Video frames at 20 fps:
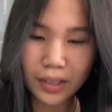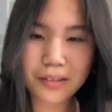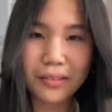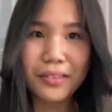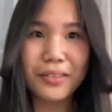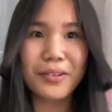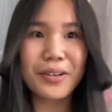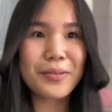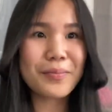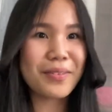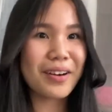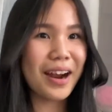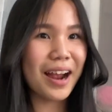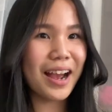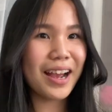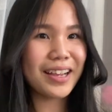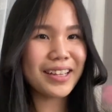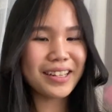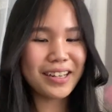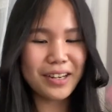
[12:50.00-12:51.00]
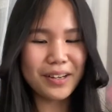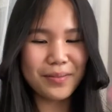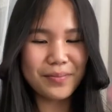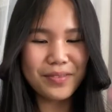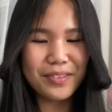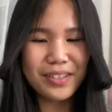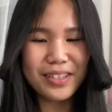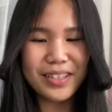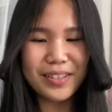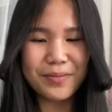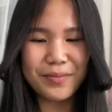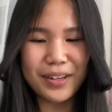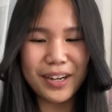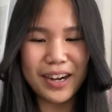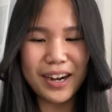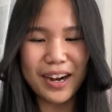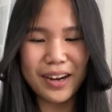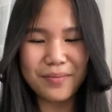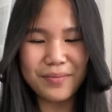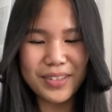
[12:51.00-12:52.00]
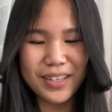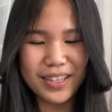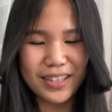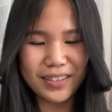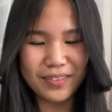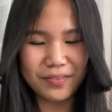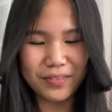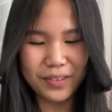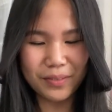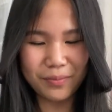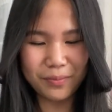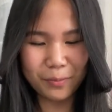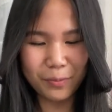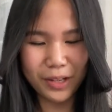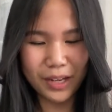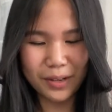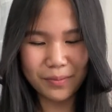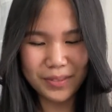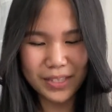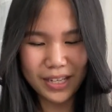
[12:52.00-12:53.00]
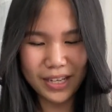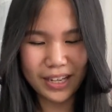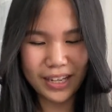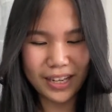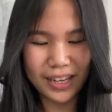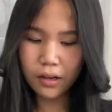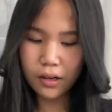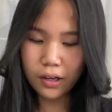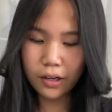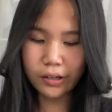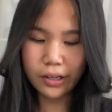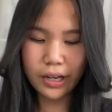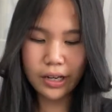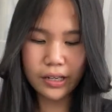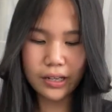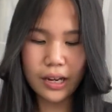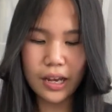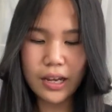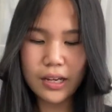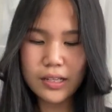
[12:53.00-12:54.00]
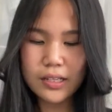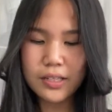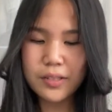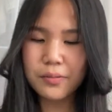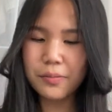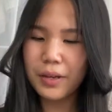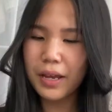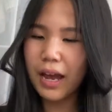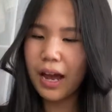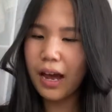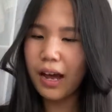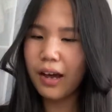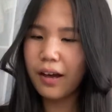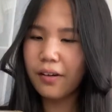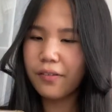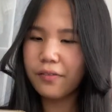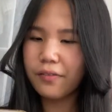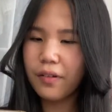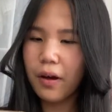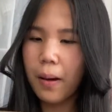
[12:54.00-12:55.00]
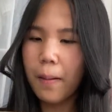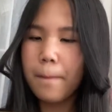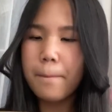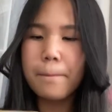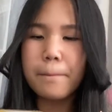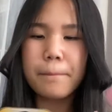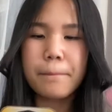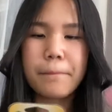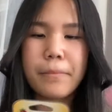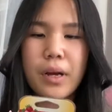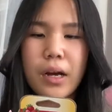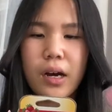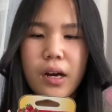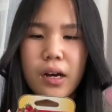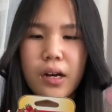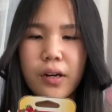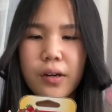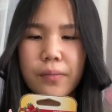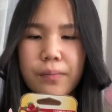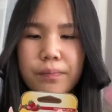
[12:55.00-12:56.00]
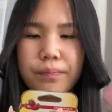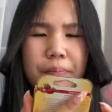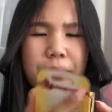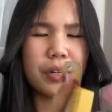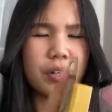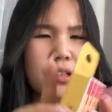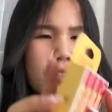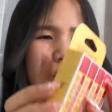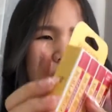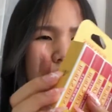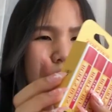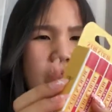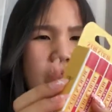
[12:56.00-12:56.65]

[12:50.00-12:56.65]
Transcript: three more items to where I'm from what I'm seeing. Okay, next we have um Burt's